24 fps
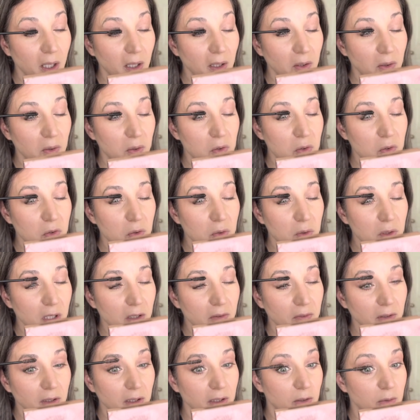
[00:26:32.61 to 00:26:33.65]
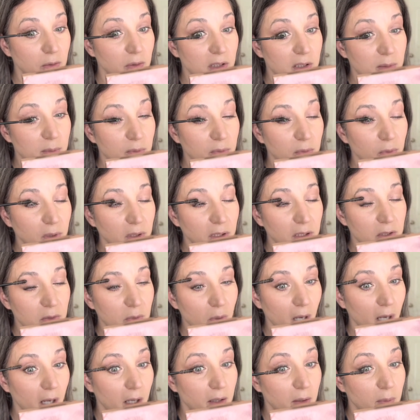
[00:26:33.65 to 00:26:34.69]
And you should definitely do this before they
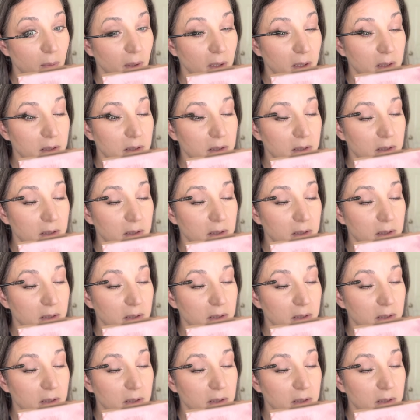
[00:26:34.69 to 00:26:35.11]
dry, otherwise